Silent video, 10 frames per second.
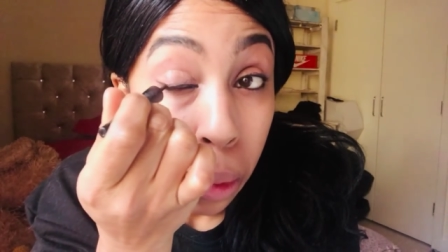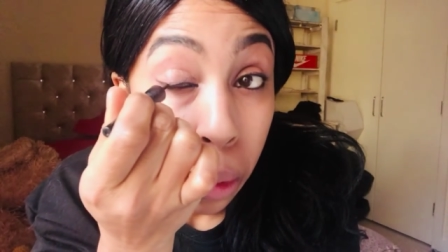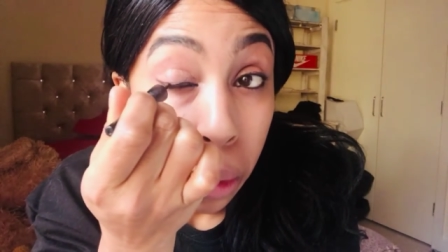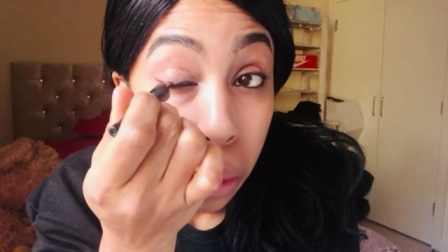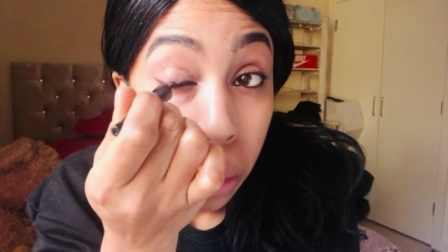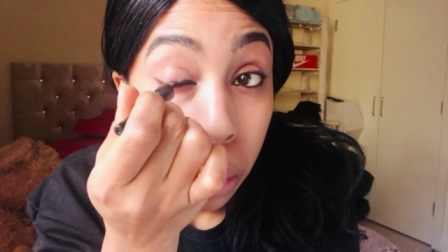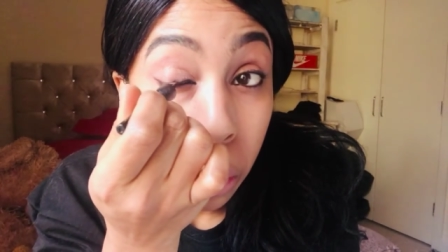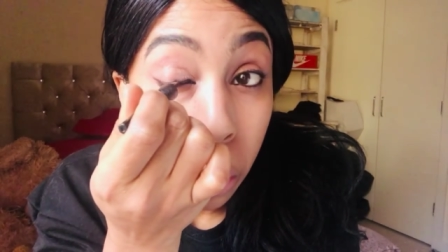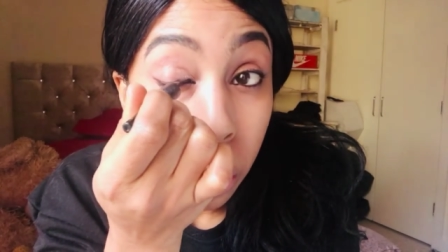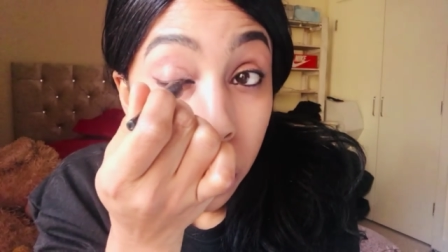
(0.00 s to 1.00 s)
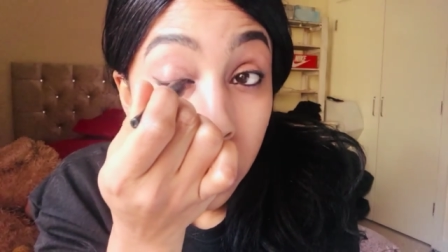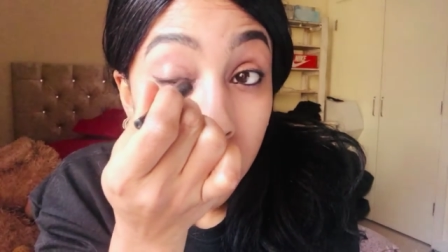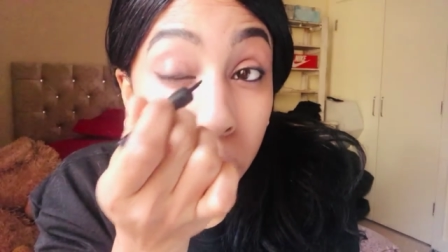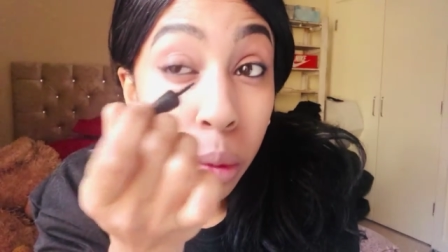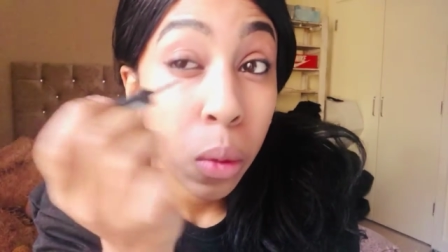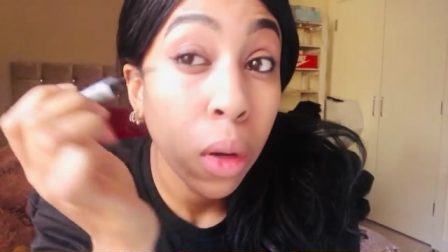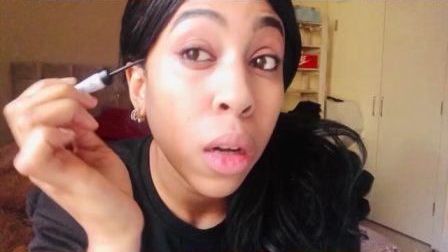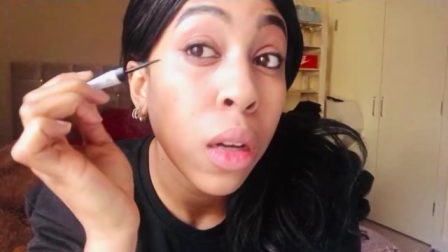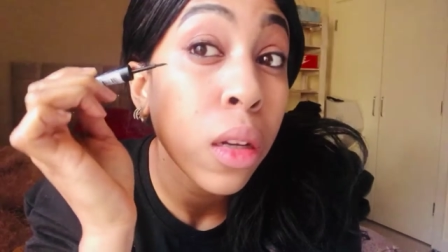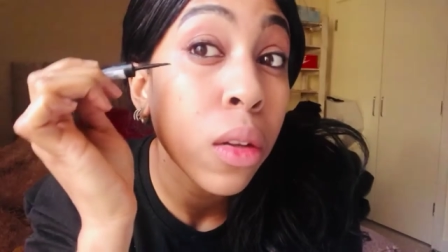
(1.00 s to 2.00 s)
because normally this is
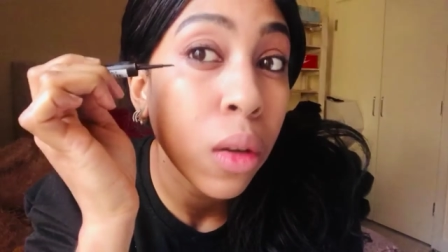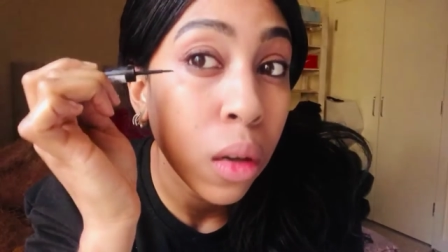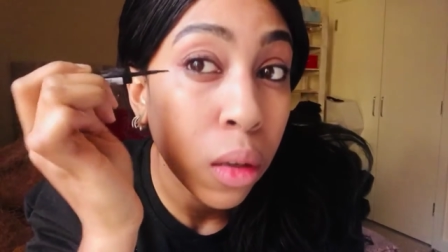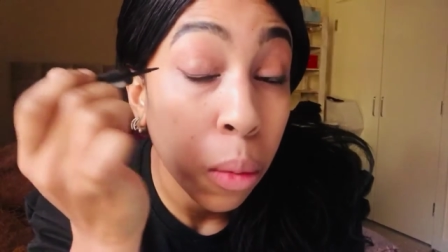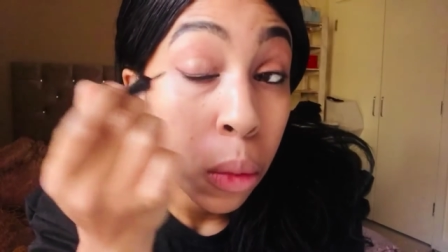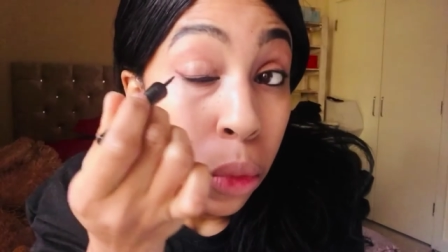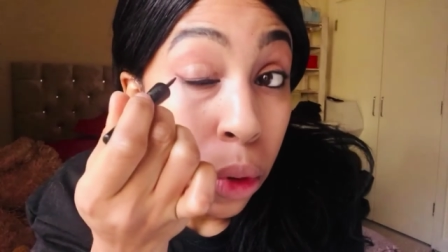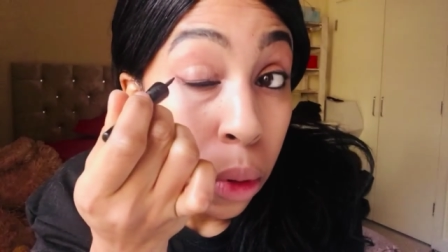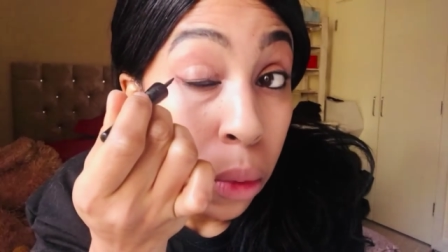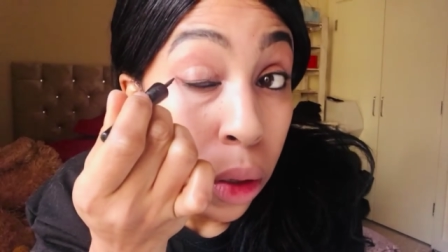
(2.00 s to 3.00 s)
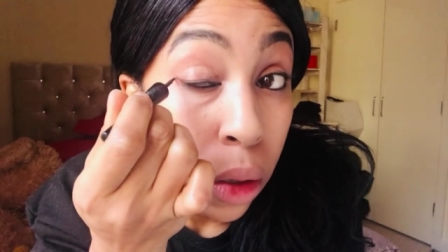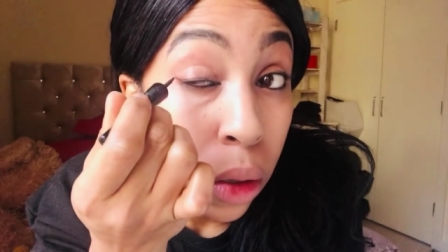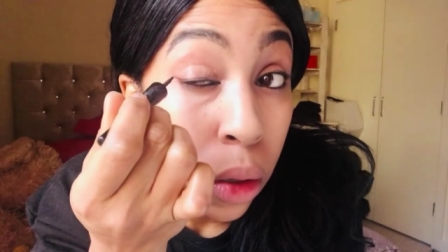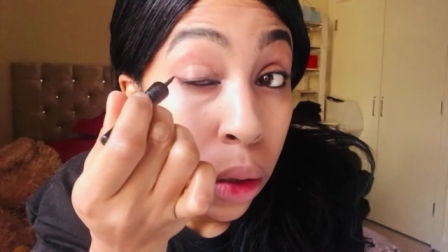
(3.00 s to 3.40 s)
quite dark and prominent